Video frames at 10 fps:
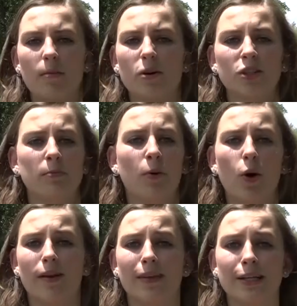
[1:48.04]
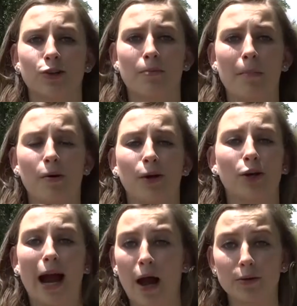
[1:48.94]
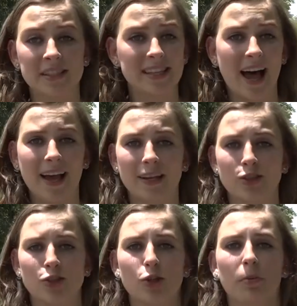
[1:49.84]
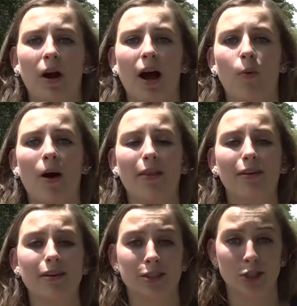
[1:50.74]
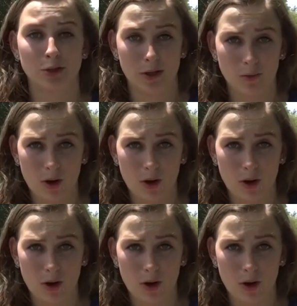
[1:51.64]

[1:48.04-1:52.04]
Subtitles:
The most important thing to remember when you're outside in super hot weather is to drink